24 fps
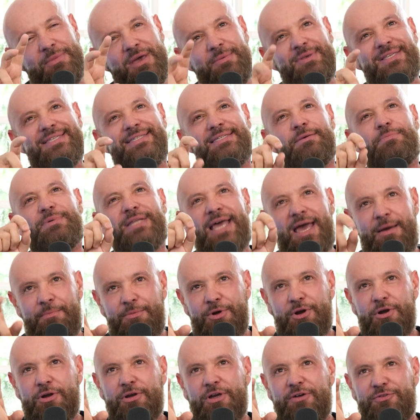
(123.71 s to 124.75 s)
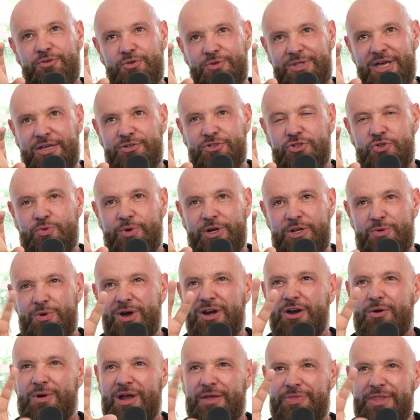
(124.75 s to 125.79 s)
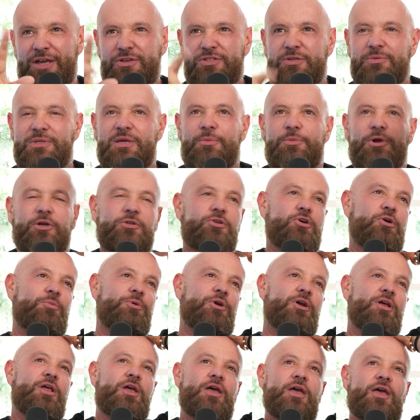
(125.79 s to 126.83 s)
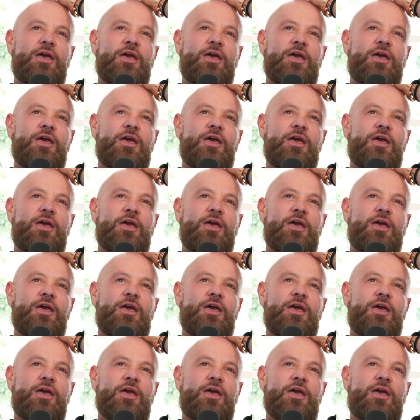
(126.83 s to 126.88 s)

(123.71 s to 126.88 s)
Maybe September of 2021, around that, September, October,